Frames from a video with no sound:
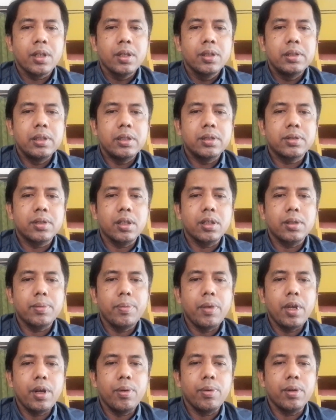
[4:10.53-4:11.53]
This
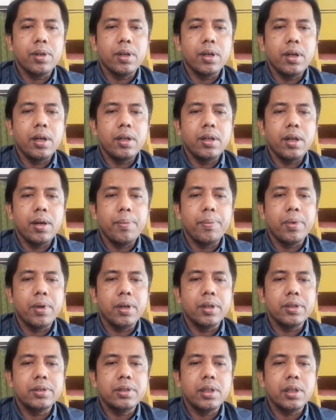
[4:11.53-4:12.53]
treatment will
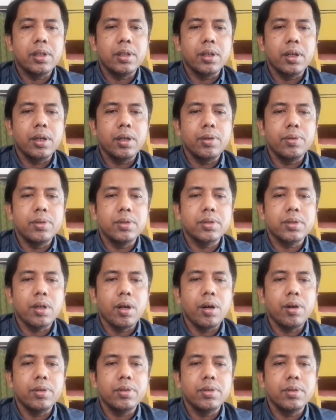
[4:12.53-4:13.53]
enable children with
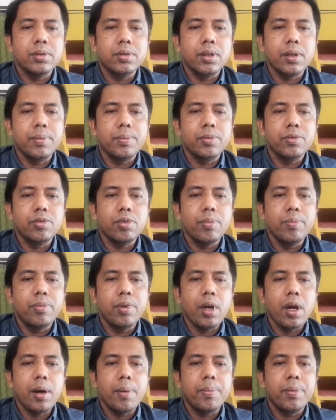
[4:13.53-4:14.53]
autism to be
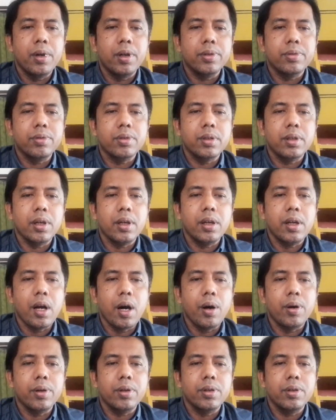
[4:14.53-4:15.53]
able to carry
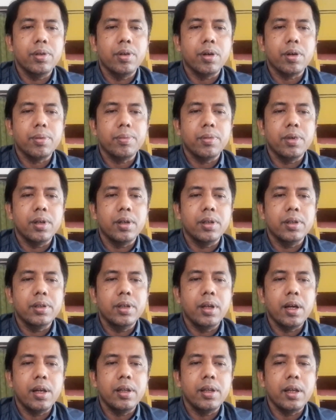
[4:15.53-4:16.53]
out normal
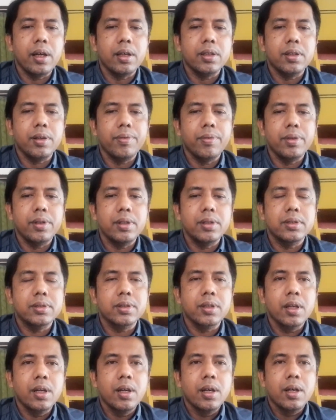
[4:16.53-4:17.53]
daily activities
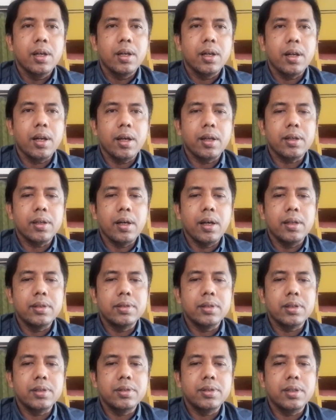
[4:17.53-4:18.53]
like
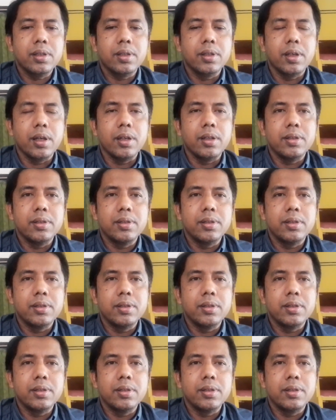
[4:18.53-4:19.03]
other children.